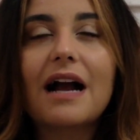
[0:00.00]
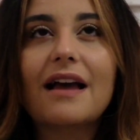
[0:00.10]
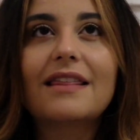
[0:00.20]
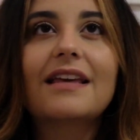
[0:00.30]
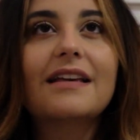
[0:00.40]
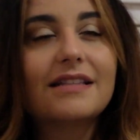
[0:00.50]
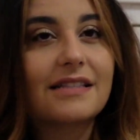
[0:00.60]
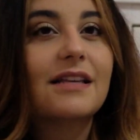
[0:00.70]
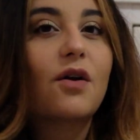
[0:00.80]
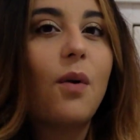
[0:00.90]
I think
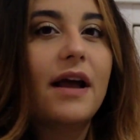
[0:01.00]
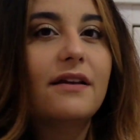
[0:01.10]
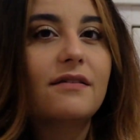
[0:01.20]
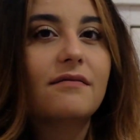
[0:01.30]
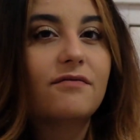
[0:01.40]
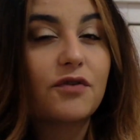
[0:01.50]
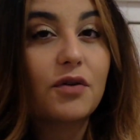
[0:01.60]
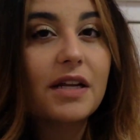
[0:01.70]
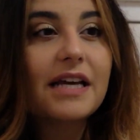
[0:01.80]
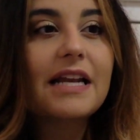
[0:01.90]
is quite
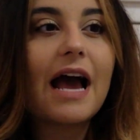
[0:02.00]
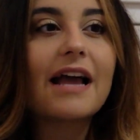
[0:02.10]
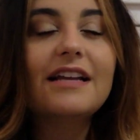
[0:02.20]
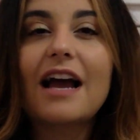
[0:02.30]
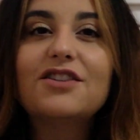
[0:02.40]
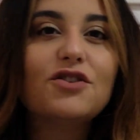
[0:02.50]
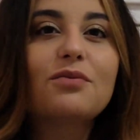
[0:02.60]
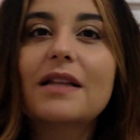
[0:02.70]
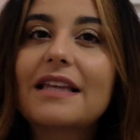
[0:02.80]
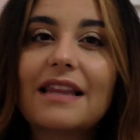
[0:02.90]
fruity, and I do
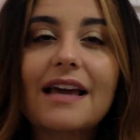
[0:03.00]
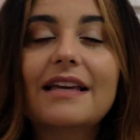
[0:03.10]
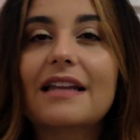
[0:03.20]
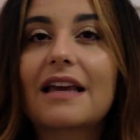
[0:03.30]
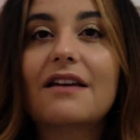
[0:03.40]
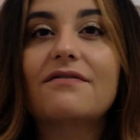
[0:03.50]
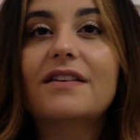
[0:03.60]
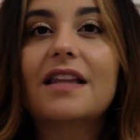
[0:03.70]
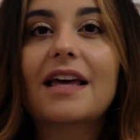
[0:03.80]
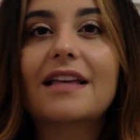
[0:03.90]
really like it. Like I
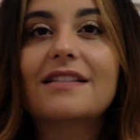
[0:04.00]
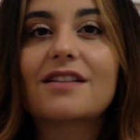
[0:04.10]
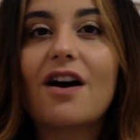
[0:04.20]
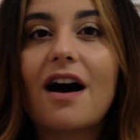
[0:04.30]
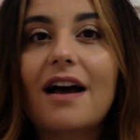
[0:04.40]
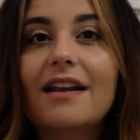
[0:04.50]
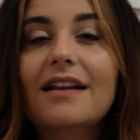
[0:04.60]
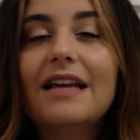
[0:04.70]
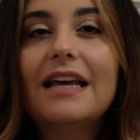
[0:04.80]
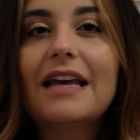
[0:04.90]
feel like
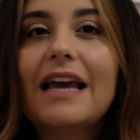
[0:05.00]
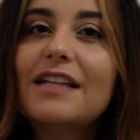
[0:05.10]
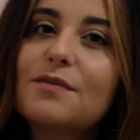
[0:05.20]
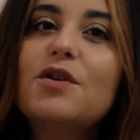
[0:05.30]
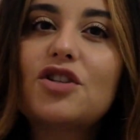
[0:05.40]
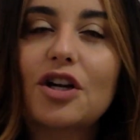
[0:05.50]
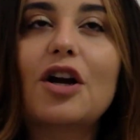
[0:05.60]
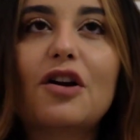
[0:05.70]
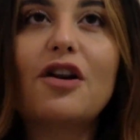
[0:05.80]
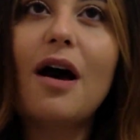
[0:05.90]
it's
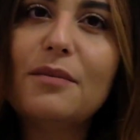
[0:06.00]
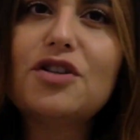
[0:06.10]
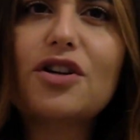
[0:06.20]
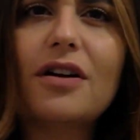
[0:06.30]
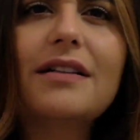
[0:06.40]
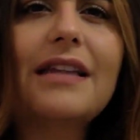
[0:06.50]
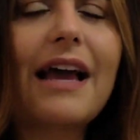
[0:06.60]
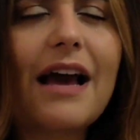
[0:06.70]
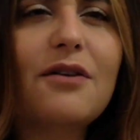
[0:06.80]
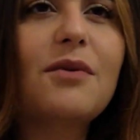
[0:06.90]
mature, not mature in
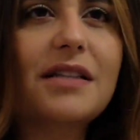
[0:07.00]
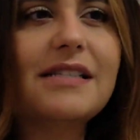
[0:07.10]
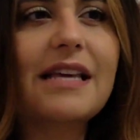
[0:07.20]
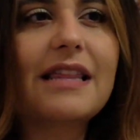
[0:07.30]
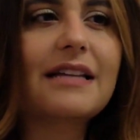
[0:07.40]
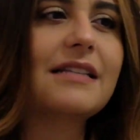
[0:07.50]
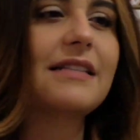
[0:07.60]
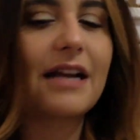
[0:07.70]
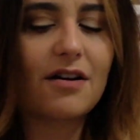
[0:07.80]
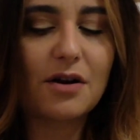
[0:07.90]
like, I don't want to say that to
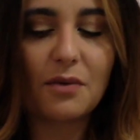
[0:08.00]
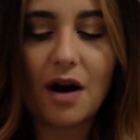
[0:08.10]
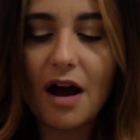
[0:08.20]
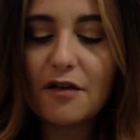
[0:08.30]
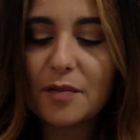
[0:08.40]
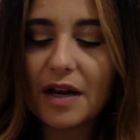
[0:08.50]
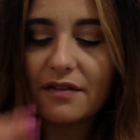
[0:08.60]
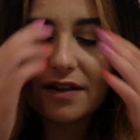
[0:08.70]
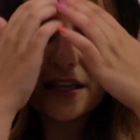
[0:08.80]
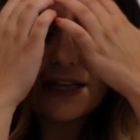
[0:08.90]
scare anyone off, but I
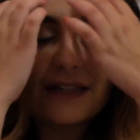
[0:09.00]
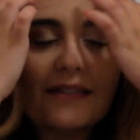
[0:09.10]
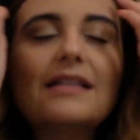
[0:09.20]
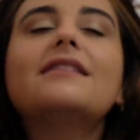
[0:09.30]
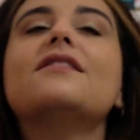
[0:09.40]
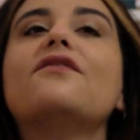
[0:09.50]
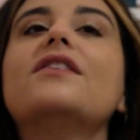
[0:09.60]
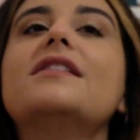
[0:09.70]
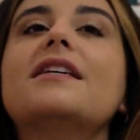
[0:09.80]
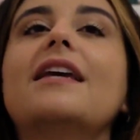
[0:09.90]
feel like it's
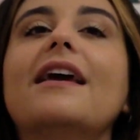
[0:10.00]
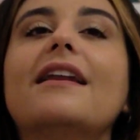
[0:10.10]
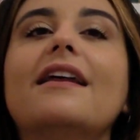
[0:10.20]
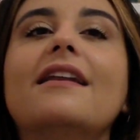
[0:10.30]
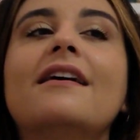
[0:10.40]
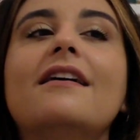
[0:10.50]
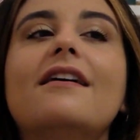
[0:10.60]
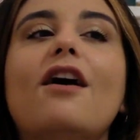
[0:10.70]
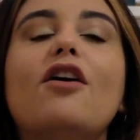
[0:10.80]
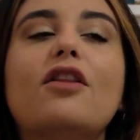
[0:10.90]
sophisticated
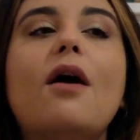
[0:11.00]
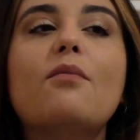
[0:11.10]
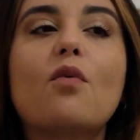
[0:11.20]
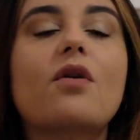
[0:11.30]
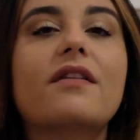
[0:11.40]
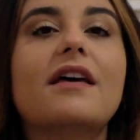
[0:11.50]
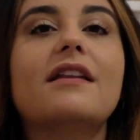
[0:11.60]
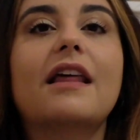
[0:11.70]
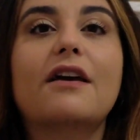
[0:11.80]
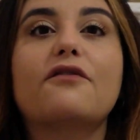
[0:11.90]
a lot more
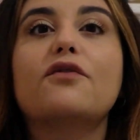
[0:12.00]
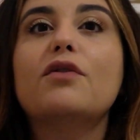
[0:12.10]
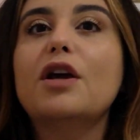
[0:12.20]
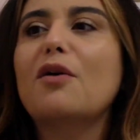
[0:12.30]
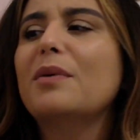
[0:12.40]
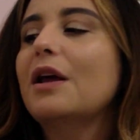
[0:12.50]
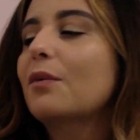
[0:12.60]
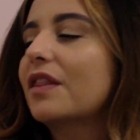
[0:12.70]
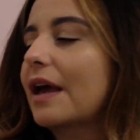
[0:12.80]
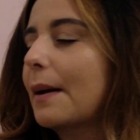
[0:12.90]
than like a fruity opening
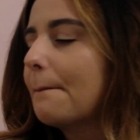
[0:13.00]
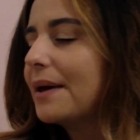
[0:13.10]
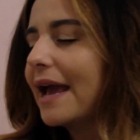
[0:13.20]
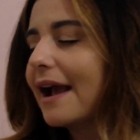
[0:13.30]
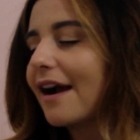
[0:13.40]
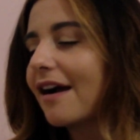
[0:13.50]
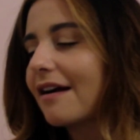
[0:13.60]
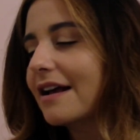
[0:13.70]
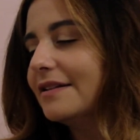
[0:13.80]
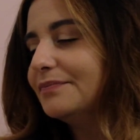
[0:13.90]
with like
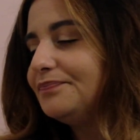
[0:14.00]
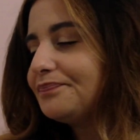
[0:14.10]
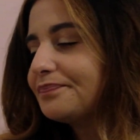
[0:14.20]
pear and